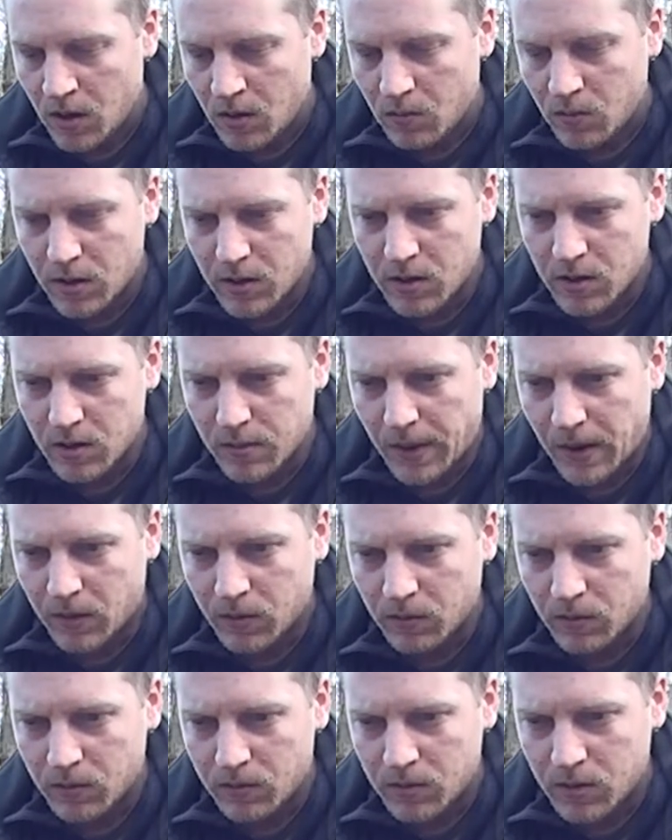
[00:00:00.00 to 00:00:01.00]
which is
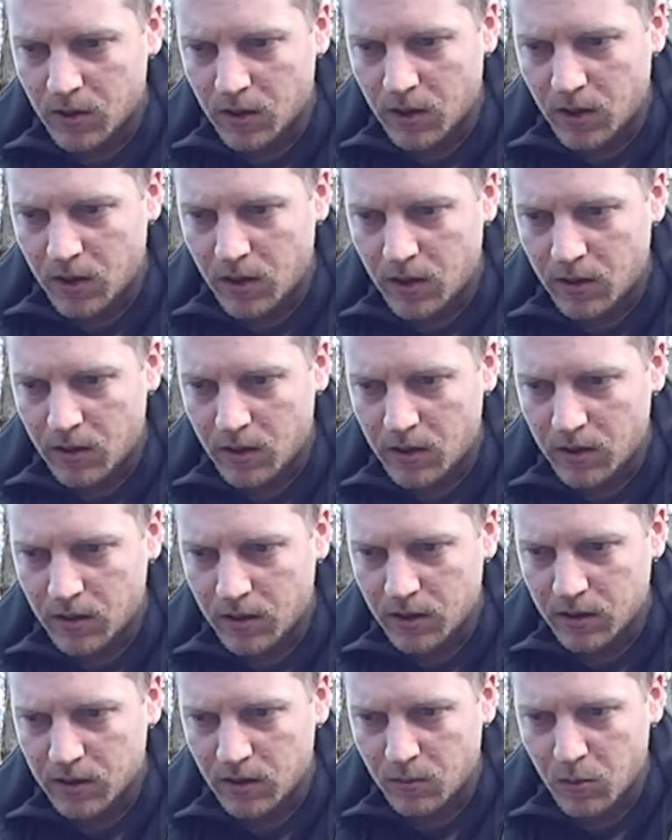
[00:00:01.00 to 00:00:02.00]
about I
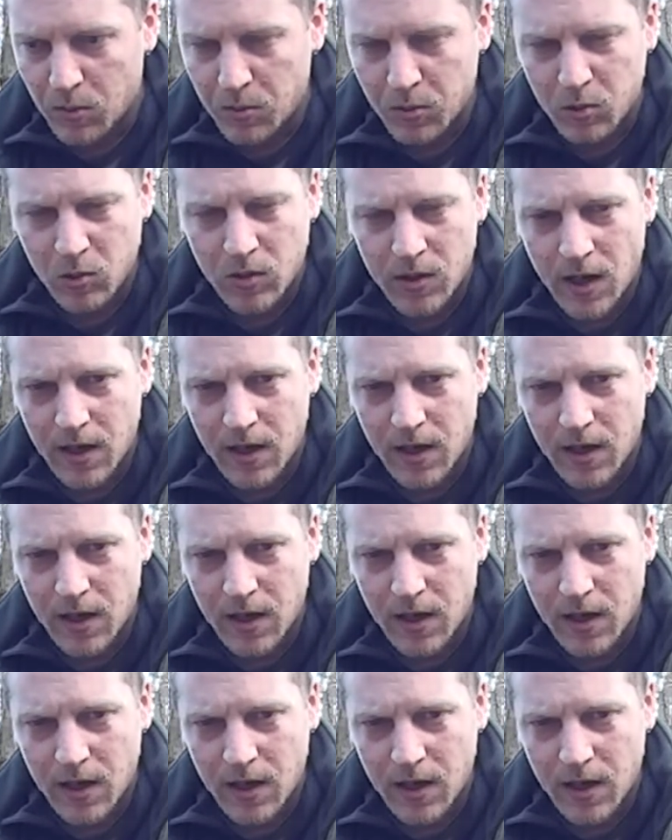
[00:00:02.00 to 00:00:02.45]
think somewhere between